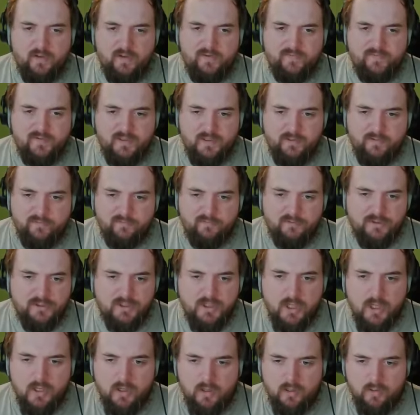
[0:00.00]
deliveries
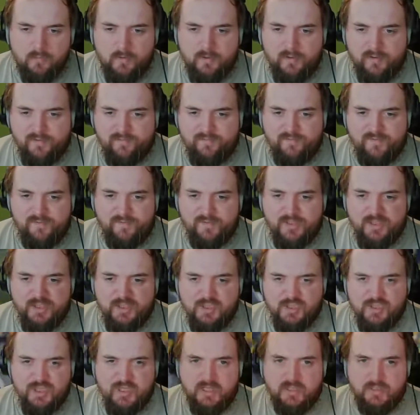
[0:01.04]
gone. Make that
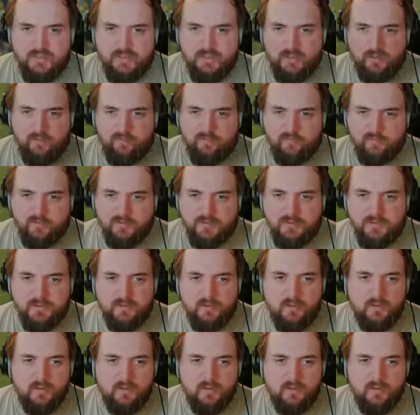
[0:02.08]
56 deliveries.